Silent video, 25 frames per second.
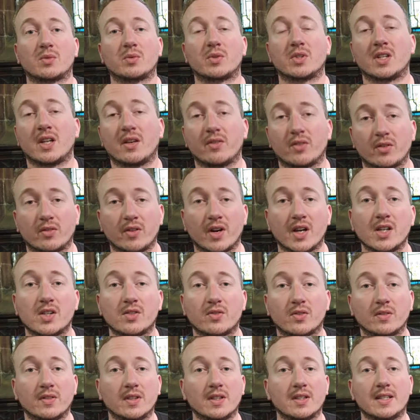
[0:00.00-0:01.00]
was never raised
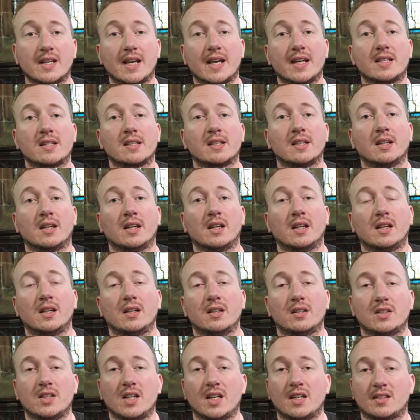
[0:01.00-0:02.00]
from the dead,
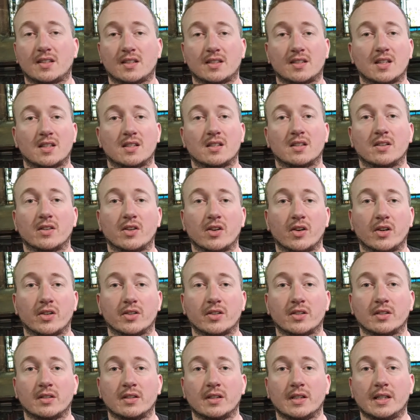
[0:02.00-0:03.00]
Jesus isn't God,